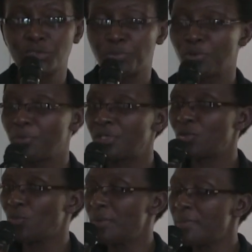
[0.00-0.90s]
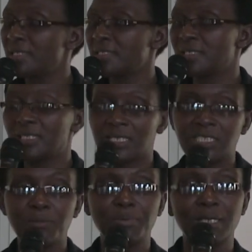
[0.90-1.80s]
to promote women's
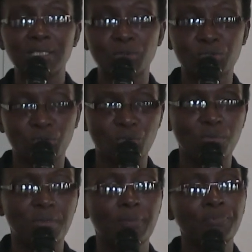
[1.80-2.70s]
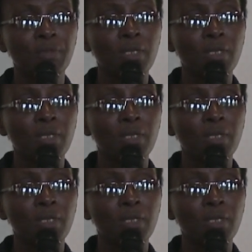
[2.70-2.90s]
leadership and autonomy.